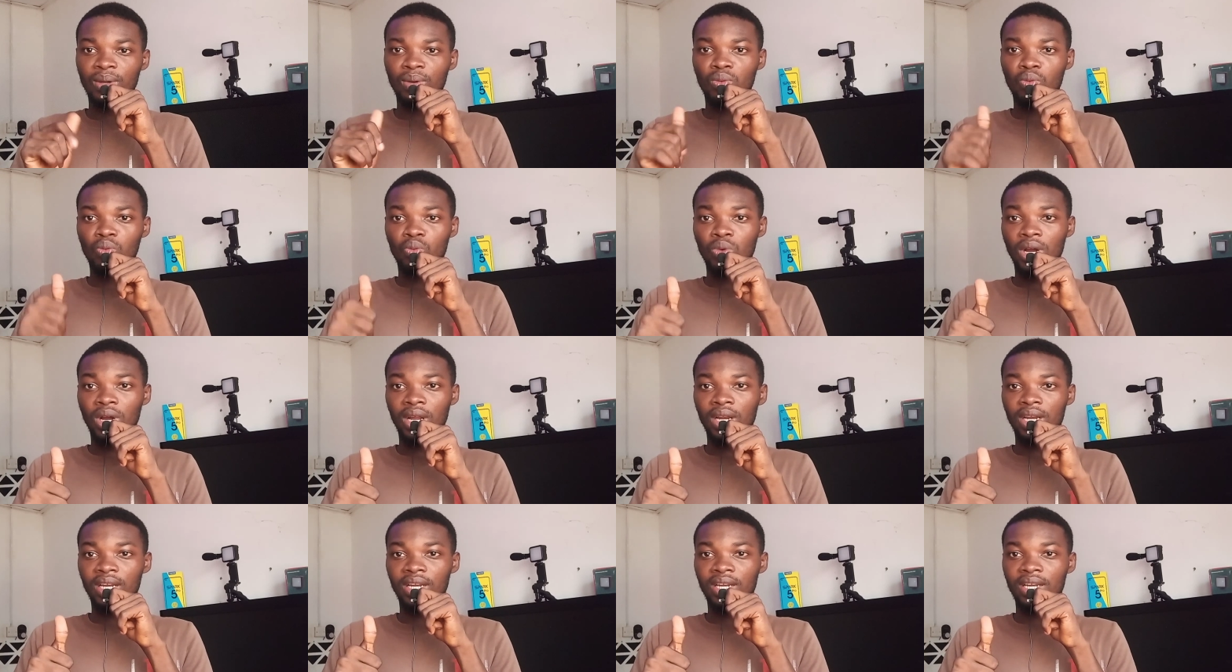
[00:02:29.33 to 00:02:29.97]

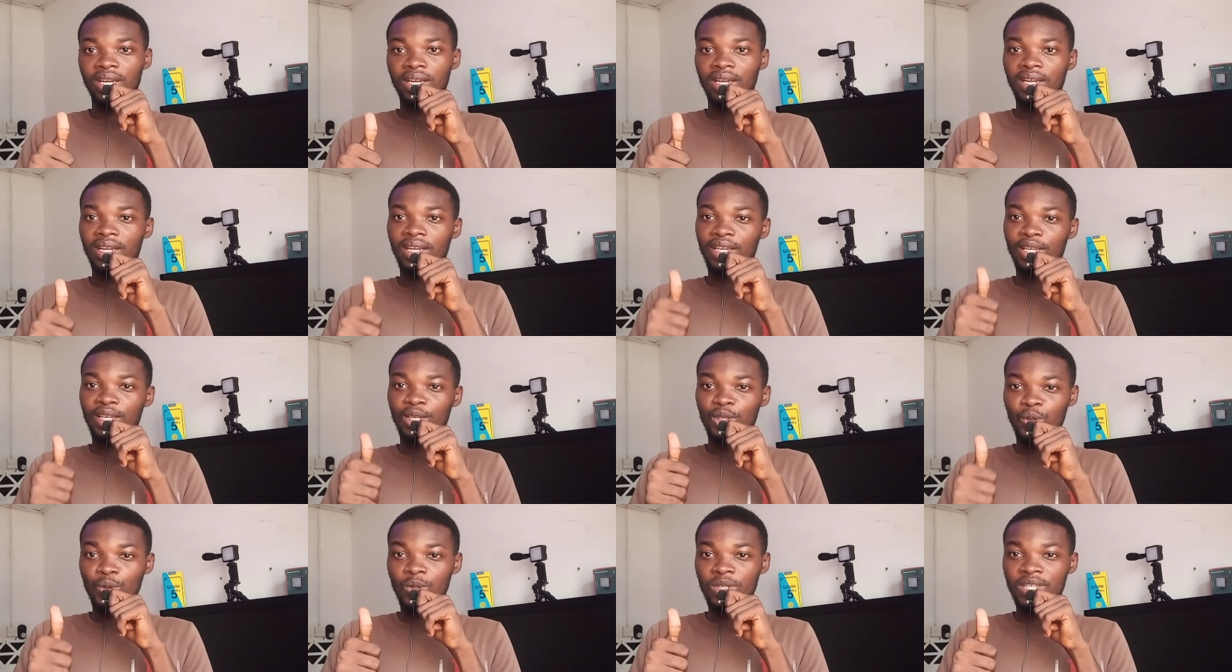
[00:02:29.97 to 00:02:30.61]
One,
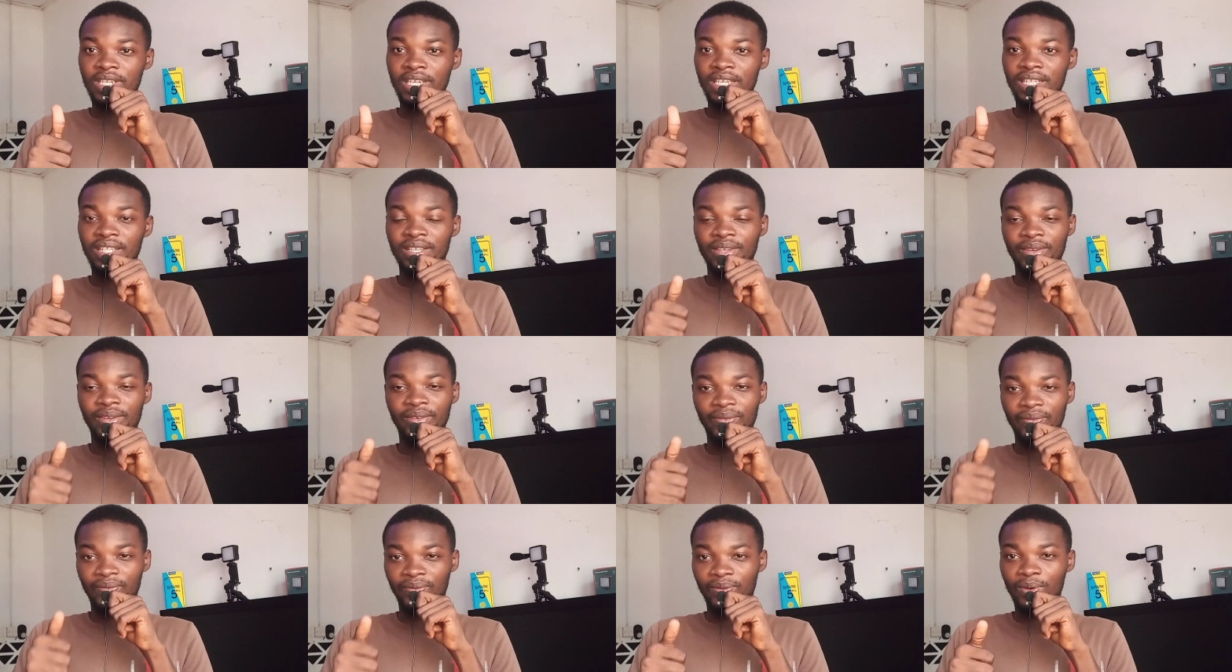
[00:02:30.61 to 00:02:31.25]
use it
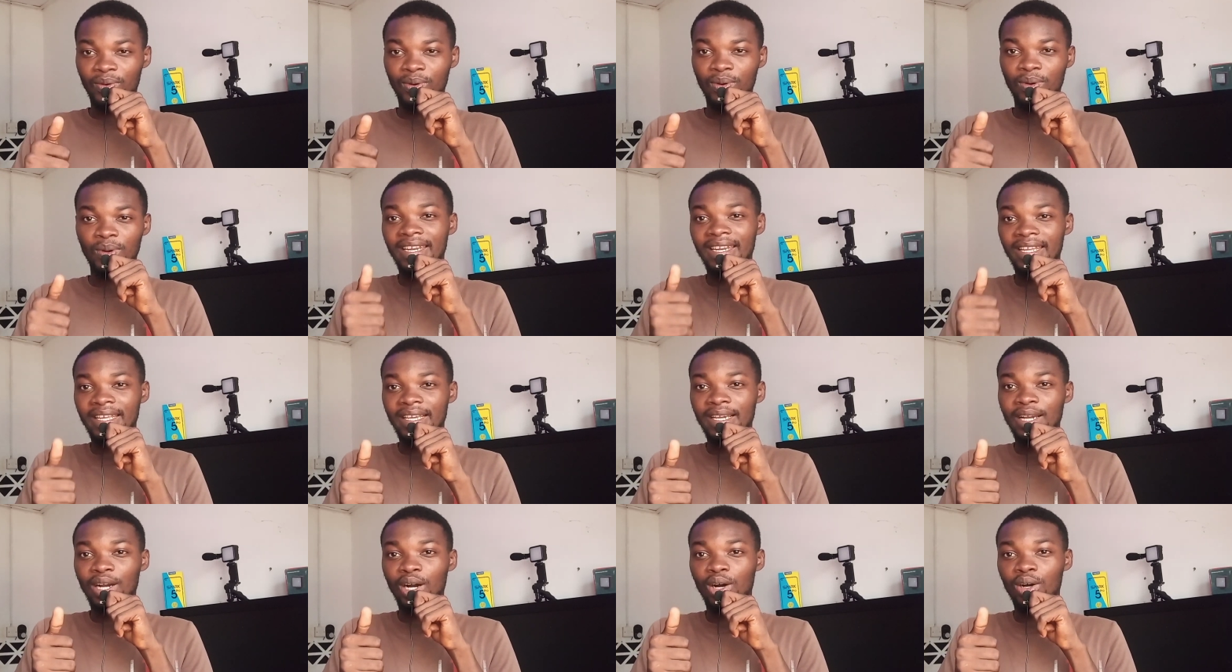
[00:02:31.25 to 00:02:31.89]
for
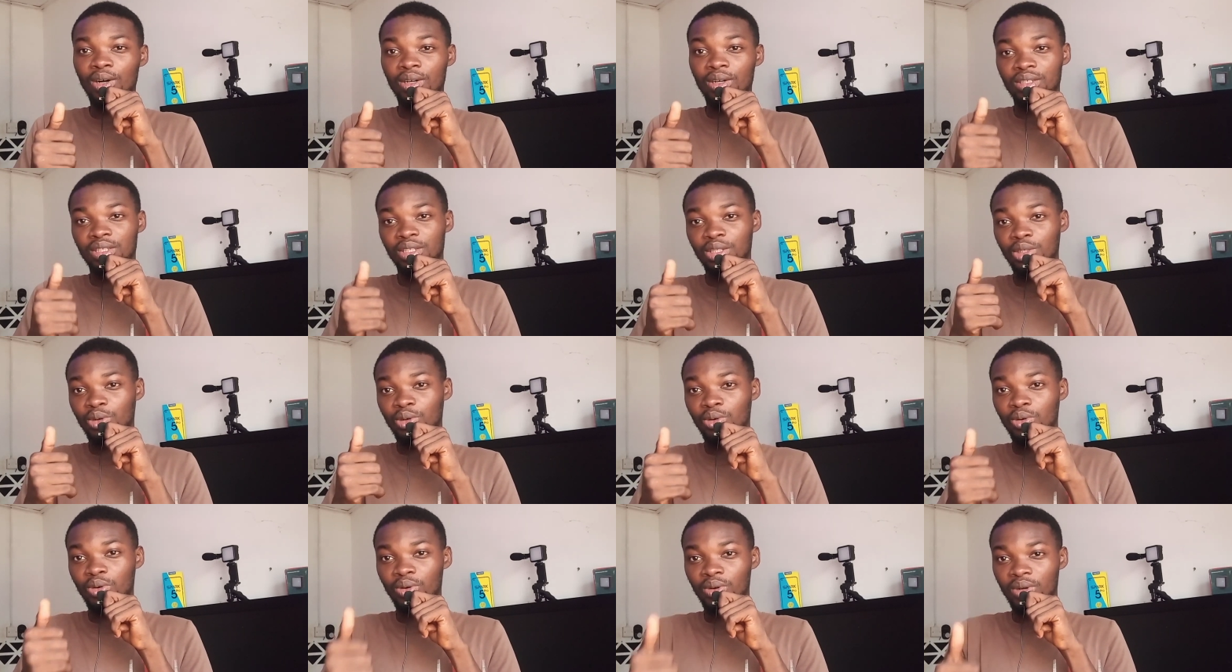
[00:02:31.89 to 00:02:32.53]
legal,
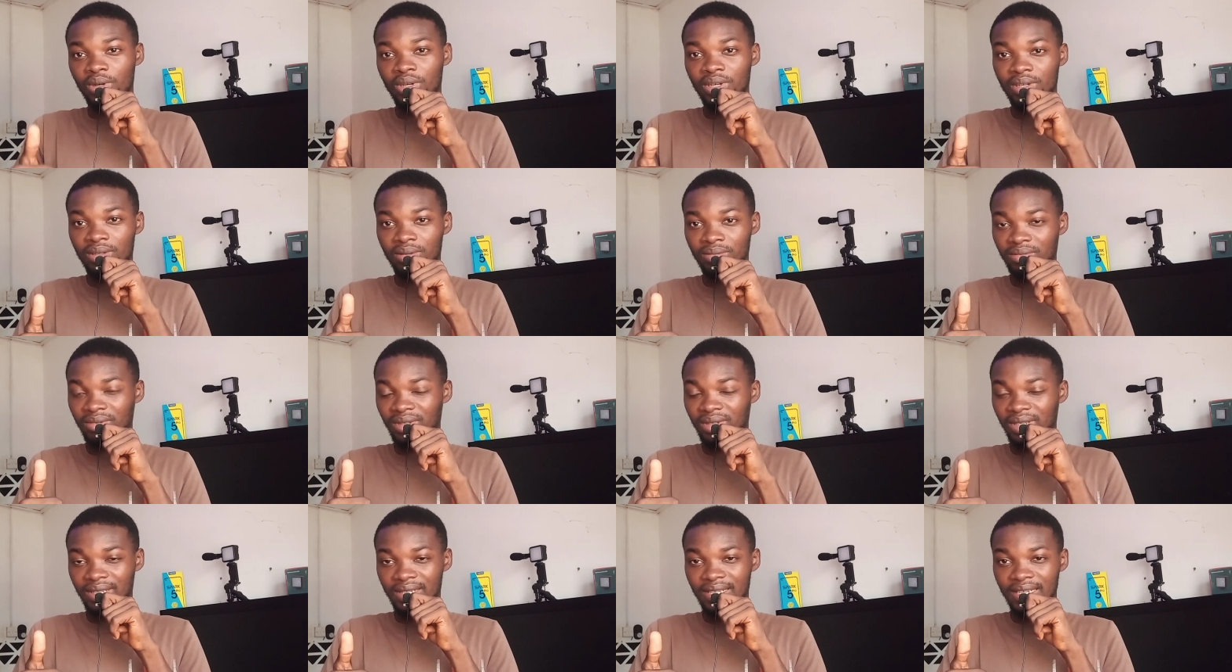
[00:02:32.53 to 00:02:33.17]

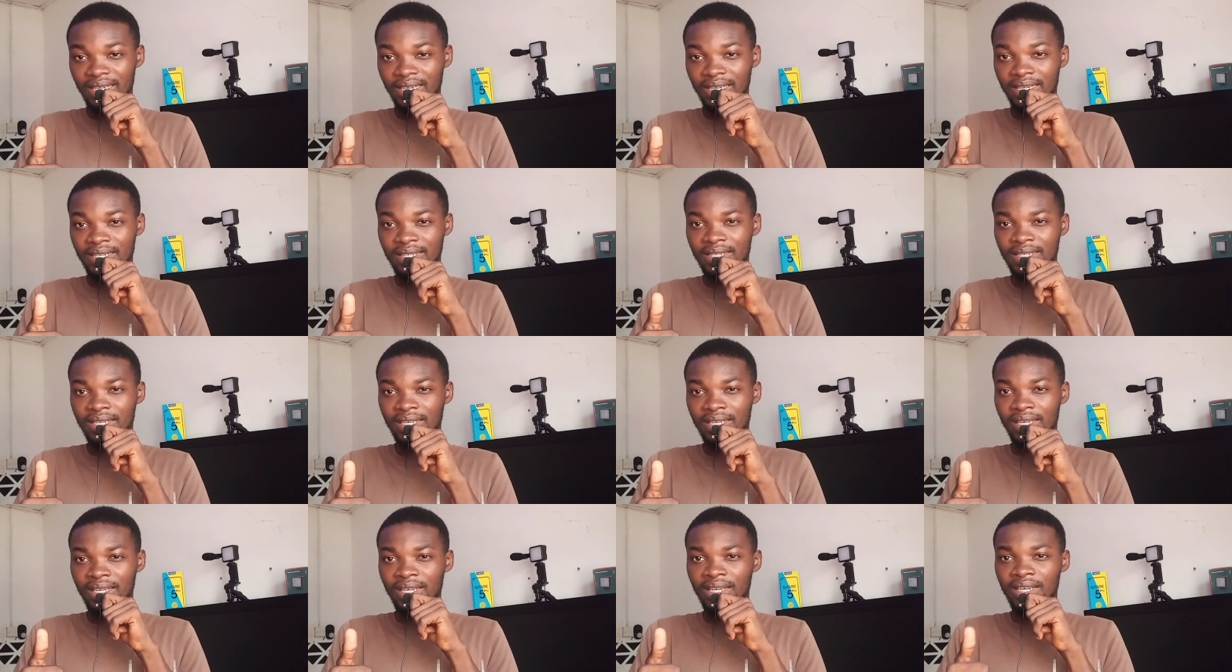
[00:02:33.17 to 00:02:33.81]
things.